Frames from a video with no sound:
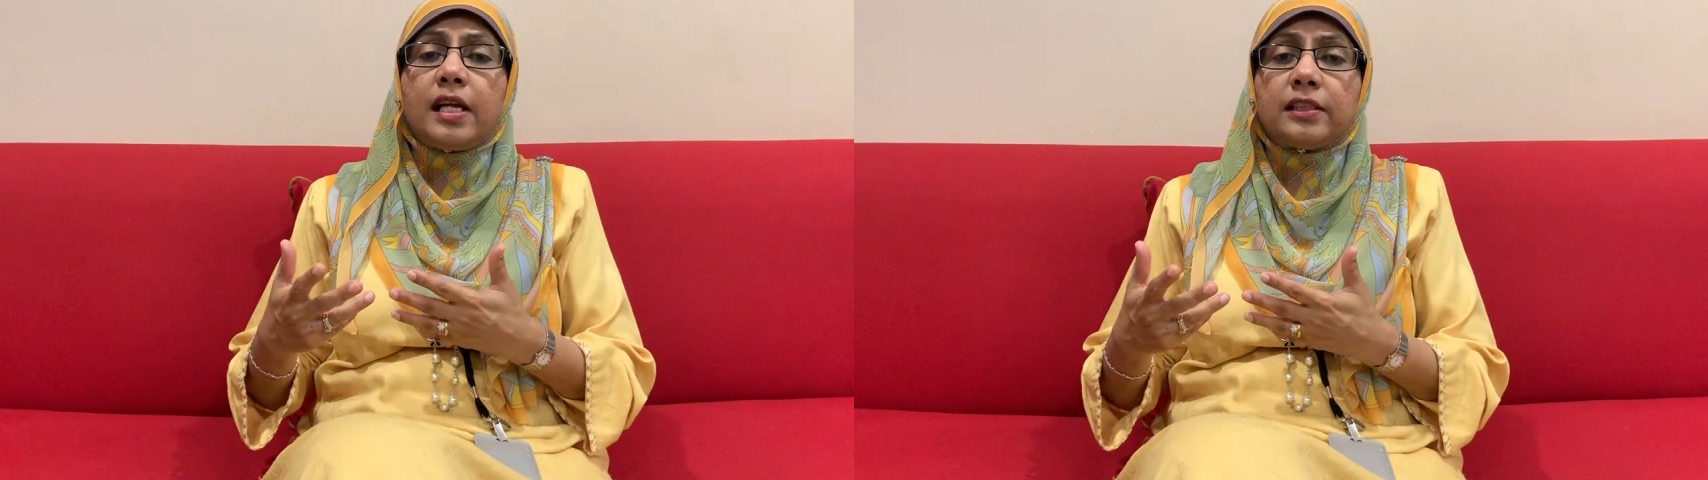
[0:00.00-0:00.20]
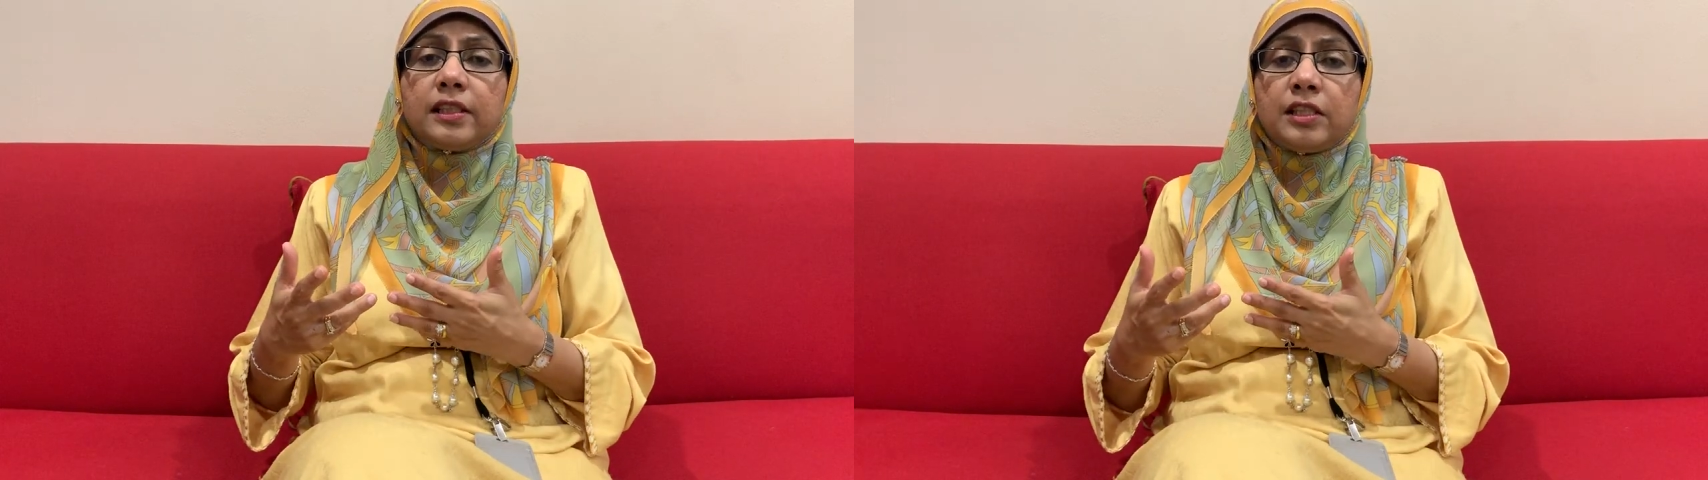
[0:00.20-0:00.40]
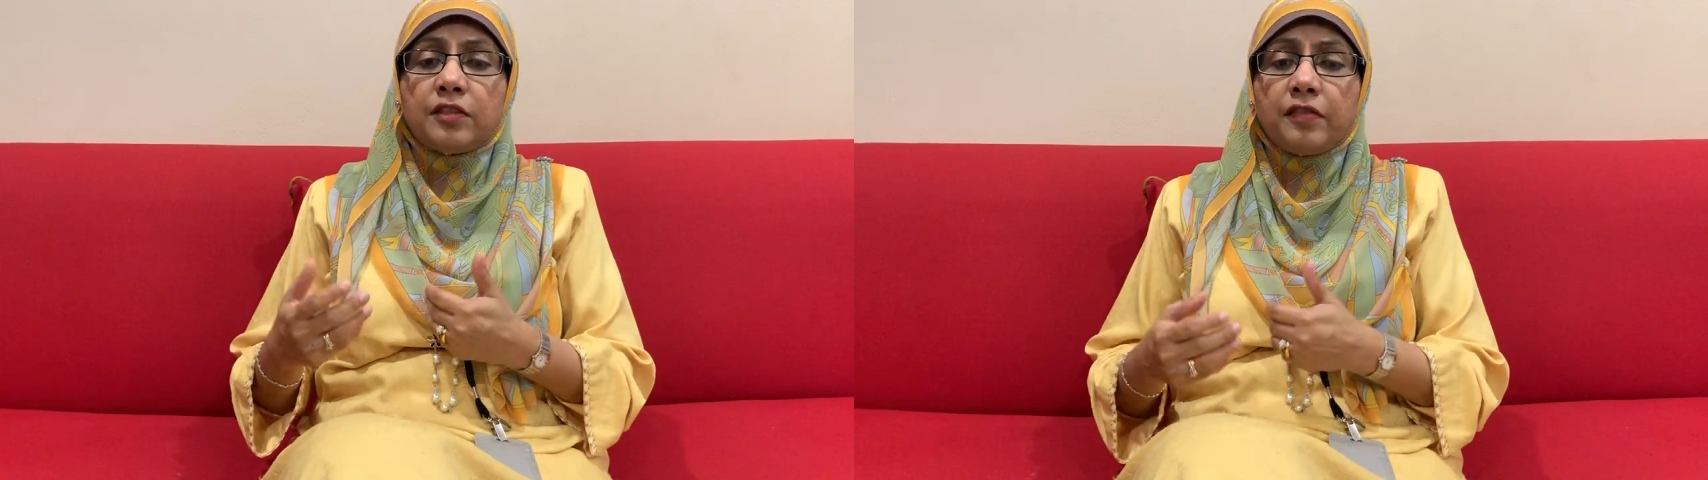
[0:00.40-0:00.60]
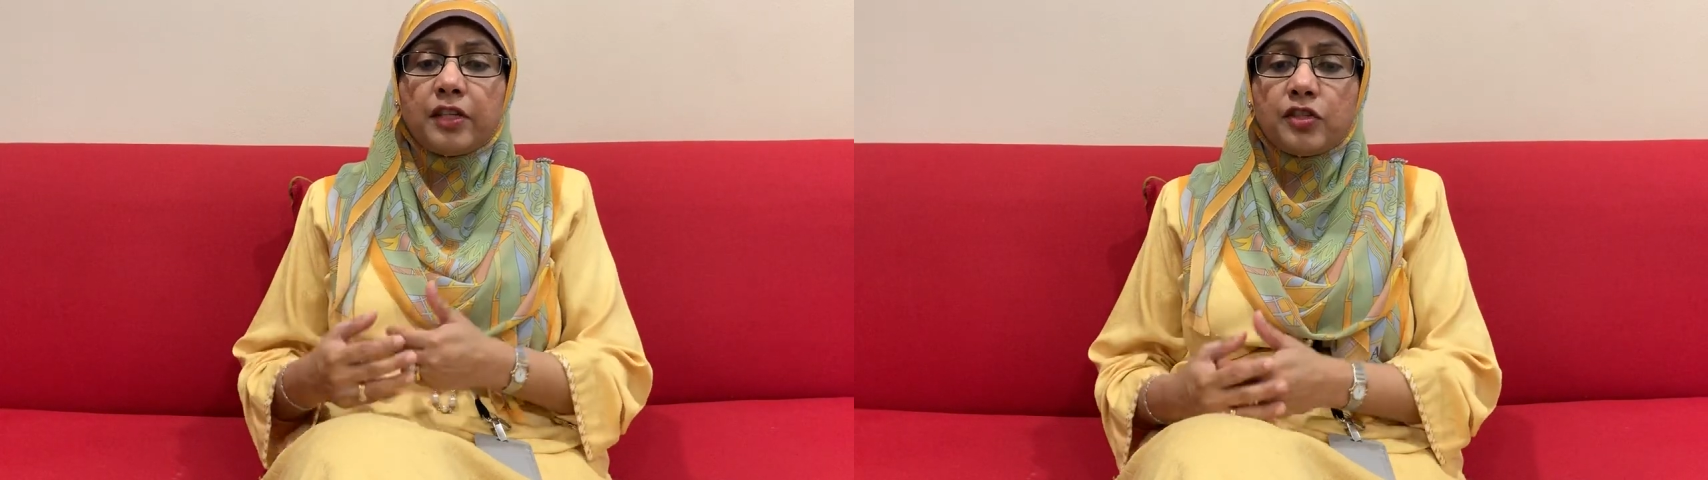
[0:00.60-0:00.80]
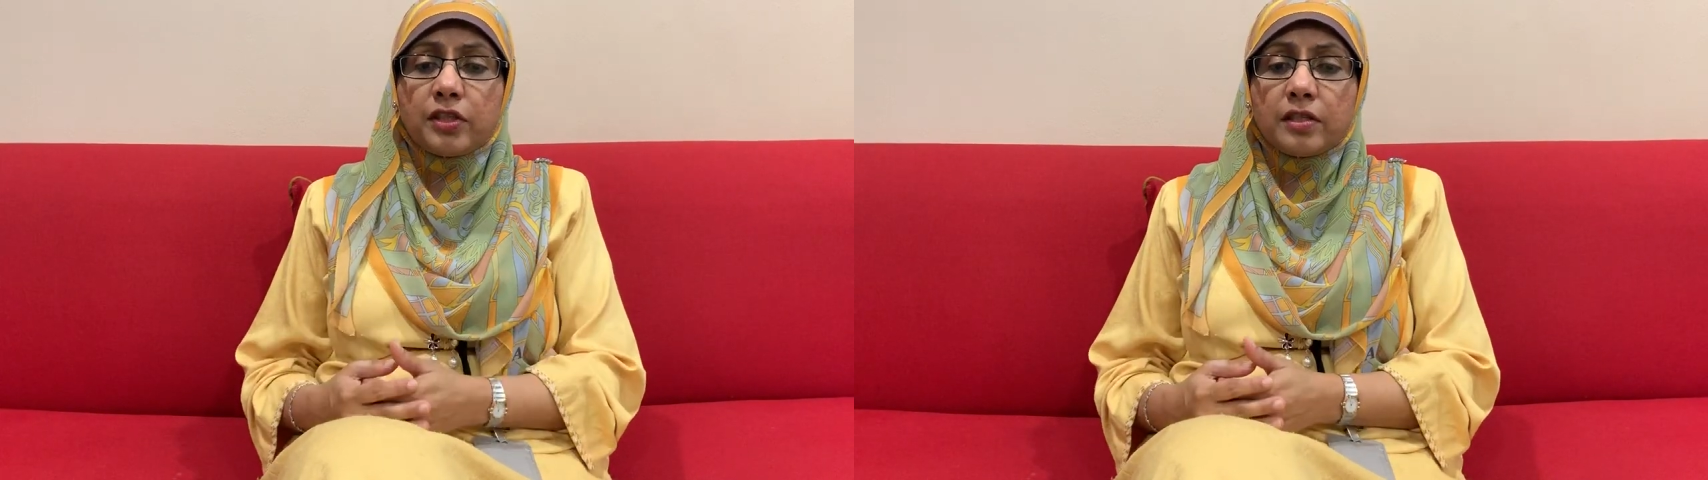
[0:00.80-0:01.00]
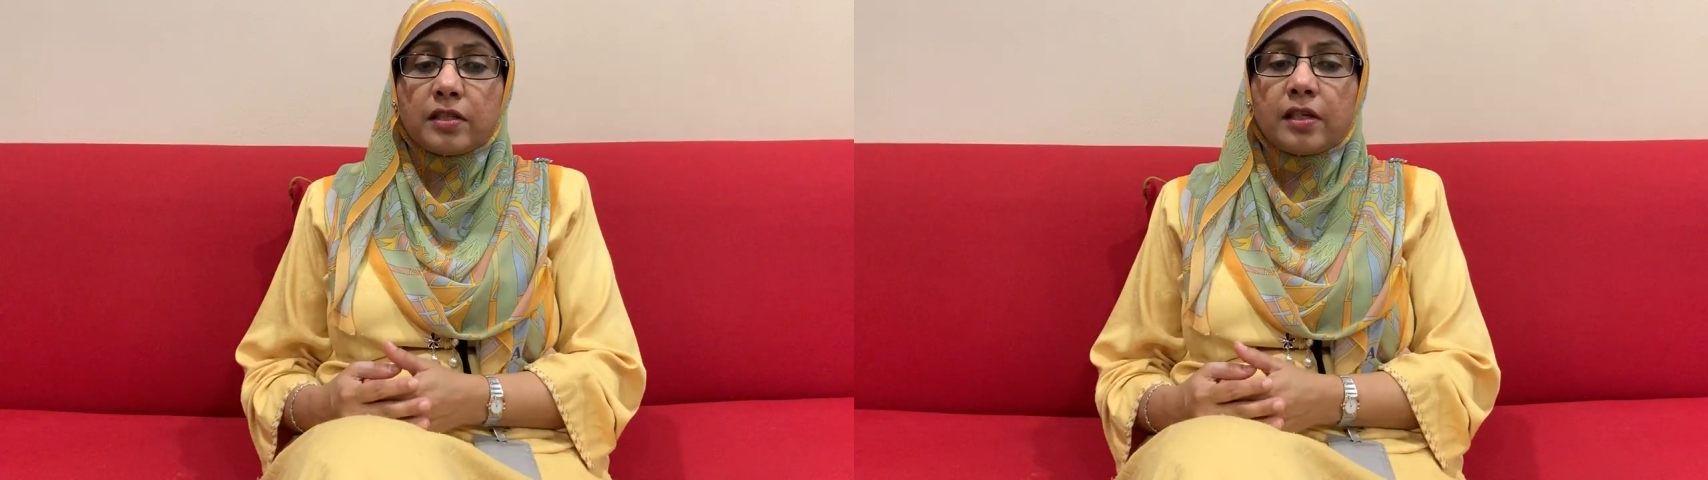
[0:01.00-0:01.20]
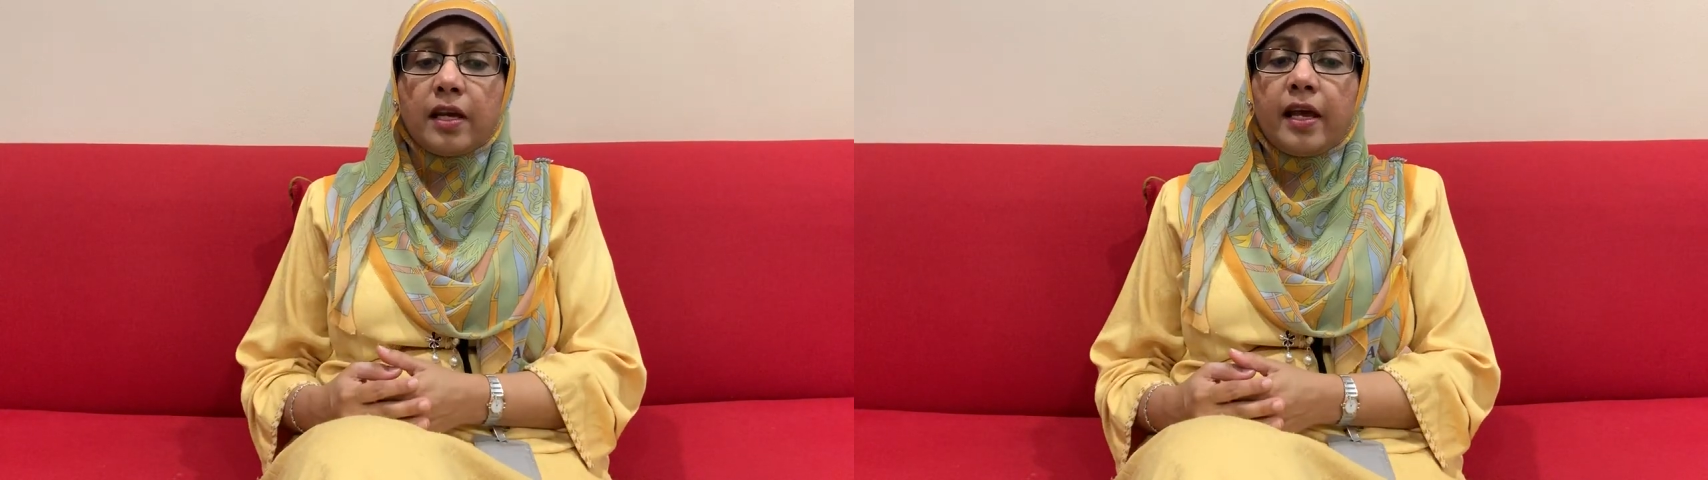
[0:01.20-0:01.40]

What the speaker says: health interventions